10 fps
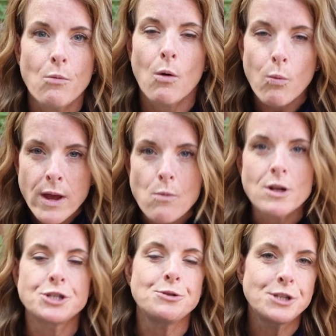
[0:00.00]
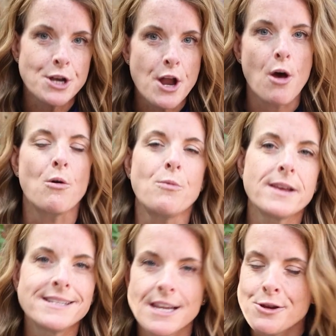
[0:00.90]
What we want you to know
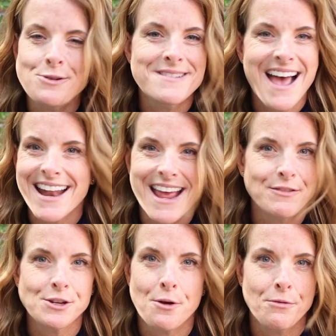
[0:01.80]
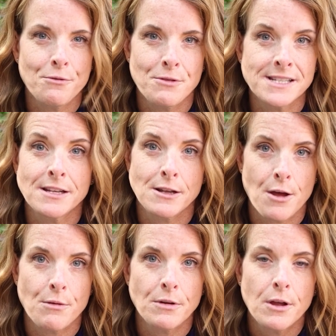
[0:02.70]
is that you do not have to go through this
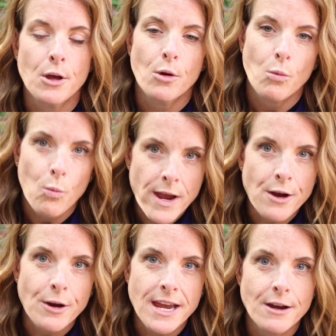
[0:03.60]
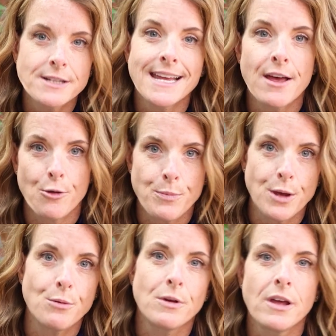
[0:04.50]
alone. We are here to help
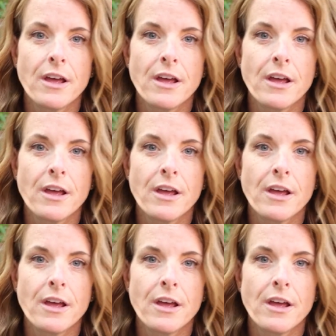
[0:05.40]
you.